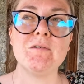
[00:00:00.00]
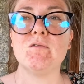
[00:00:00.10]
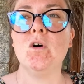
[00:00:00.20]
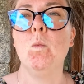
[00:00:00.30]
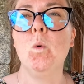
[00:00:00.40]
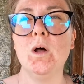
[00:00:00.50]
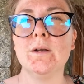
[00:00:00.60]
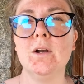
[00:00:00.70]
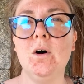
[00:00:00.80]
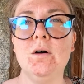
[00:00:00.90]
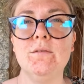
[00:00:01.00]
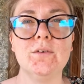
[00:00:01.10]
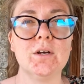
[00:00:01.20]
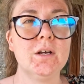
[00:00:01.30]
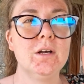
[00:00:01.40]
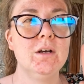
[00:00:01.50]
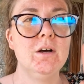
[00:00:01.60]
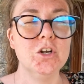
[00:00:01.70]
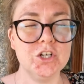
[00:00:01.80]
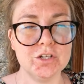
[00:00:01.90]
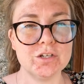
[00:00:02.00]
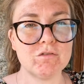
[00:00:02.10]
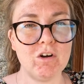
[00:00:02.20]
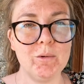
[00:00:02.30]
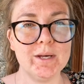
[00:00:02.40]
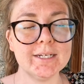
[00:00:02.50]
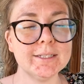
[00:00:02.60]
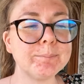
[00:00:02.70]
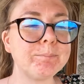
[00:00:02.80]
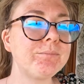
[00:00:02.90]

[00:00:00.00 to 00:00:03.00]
I've got one lot of onions growing